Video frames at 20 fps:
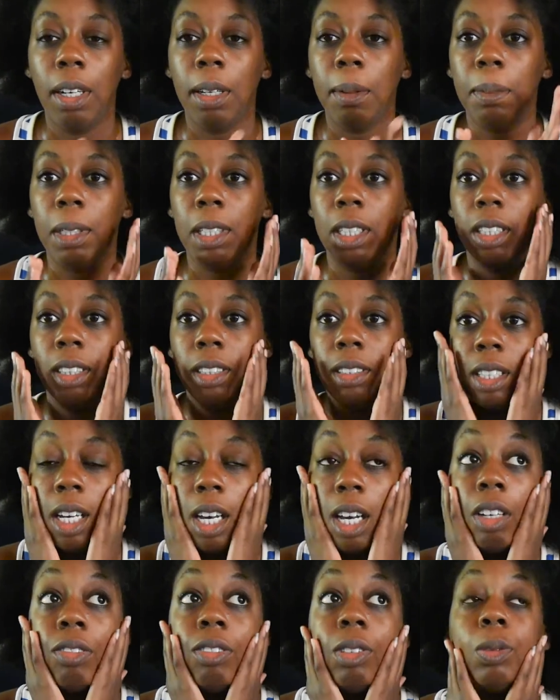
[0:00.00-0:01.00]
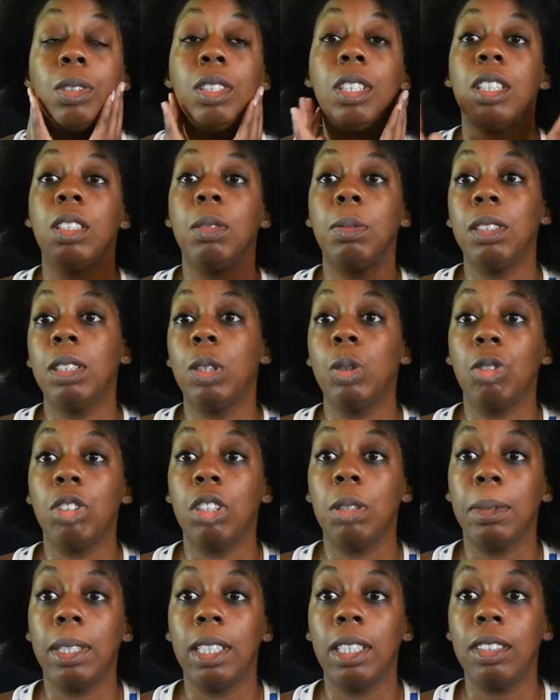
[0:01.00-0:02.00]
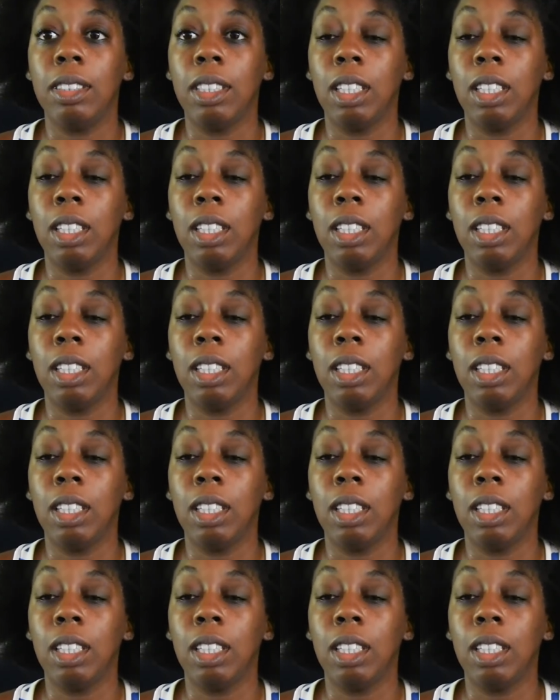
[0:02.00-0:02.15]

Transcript: because everyone has been swearing by this.